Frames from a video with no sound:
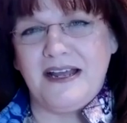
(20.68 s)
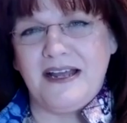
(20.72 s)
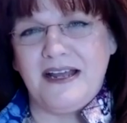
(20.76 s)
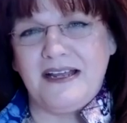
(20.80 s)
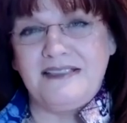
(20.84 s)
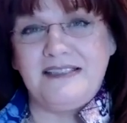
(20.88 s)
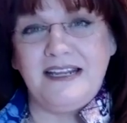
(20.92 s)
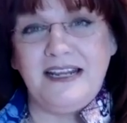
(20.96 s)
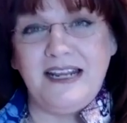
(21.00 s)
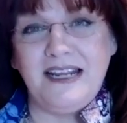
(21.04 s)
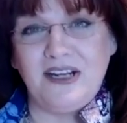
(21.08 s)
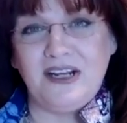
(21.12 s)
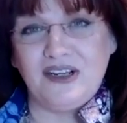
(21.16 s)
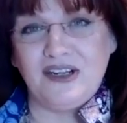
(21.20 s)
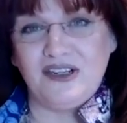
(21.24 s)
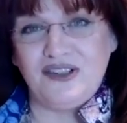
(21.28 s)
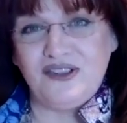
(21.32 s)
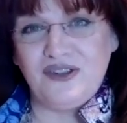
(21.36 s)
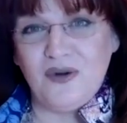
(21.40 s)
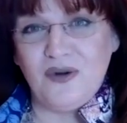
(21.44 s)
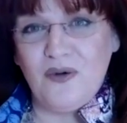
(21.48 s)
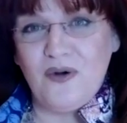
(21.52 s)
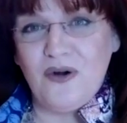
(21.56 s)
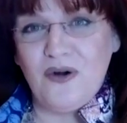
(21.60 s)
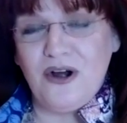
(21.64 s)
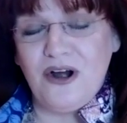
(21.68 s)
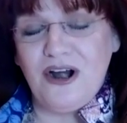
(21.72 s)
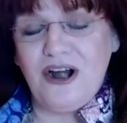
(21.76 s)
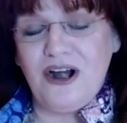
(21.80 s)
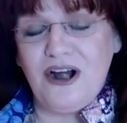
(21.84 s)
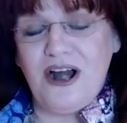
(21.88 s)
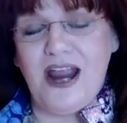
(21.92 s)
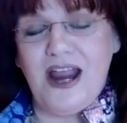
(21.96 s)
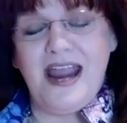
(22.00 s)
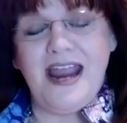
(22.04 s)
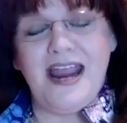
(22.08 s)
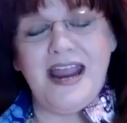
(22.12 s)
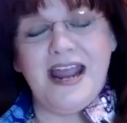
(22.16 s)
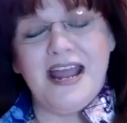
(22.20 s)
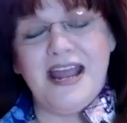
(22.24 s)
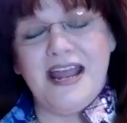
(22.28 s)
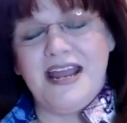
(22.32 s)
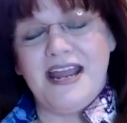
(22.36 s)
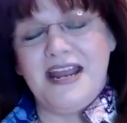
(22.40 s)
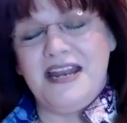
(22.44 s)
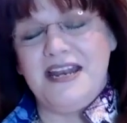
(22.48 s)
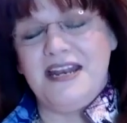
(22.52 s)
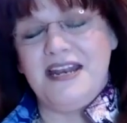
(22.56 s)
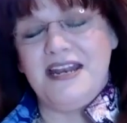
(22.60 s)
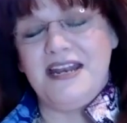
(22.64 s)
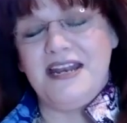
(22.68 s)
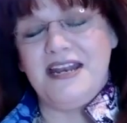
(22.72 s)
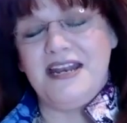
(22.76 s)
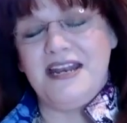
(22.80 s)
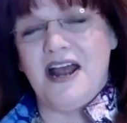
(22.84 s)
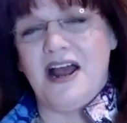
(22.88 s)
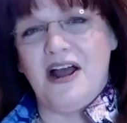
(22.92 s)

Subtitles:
City to Shore and